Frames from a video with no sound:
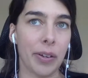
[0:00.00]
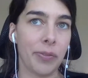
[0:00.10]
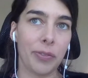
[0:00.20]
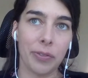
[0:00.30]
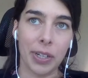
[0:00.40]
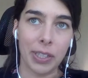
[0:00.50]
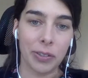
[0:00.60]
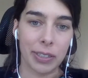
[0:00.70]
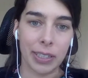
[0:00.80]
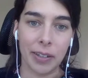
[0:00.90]

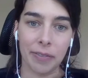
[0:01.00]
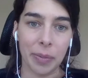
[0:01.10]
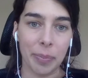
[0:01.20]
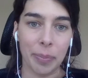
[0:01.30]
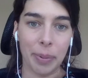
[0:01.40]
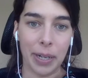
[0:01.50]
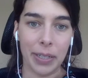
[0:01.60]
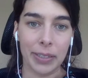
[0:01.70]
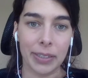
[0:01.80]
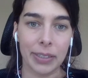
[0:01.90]
restaurants, cafe,
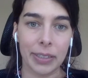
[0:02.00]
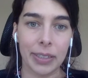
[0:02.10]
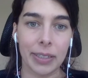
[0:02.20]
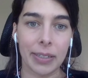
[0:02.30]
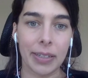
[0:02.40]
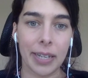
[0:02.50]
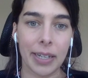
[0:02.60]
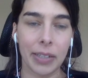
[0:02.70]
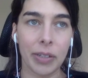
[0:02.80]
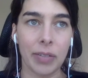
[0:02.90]
bars.
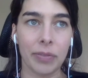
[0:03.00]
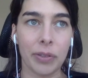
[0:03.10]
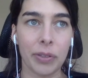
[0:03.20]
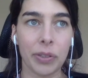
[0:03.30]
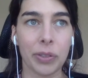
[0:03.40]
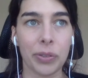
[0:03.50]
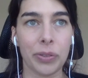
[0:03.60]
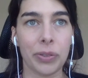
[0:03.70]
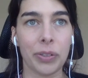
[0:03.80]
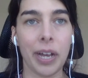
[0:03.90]
There you have
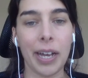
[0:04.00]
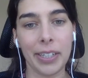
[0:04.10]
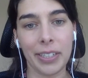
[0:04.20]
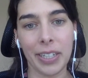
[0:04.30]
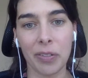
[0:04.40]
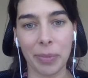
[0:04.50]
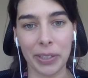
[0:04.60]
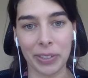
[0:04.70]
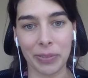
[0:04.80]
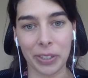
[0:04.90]
also a high share of
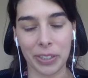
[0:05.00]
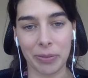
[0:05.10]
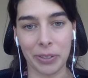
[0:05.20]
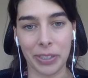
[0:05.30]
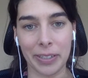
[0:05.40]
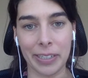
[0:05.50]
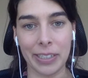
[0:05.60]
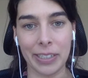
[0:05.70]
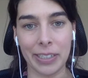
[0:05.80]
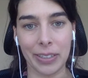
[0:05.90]
migrant workers working in
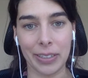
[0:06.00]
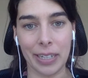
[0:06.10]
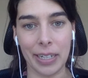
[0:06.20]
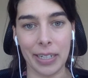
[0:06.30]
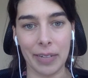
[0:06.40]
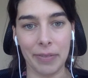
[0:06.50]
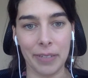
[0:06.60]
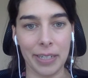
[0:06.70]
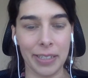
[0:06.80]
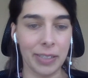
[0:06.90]
these sectors that have
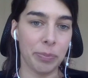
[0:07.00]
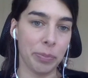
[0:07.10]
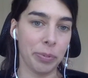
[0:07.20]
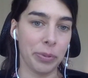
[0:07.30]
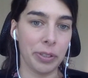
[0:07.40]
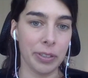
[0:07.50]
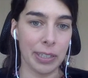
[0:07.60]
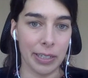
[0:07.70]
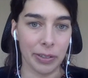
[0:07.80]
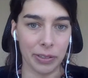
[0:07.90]
then
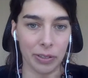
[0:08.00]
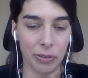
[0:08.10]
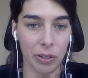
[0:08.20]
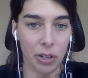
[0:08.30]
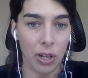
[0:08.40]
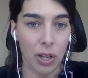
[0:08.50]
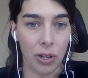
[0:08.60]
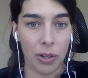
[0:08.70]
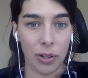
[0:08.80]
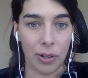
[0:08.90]
disproportionately also
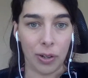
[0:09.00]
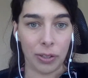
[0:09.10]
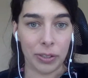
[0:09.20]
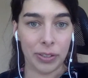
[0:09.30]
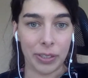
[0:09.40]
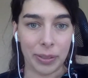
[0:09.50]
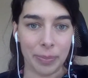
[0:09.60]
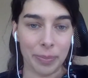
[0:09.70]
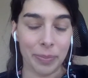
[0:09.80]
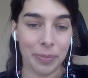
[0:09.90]
lost from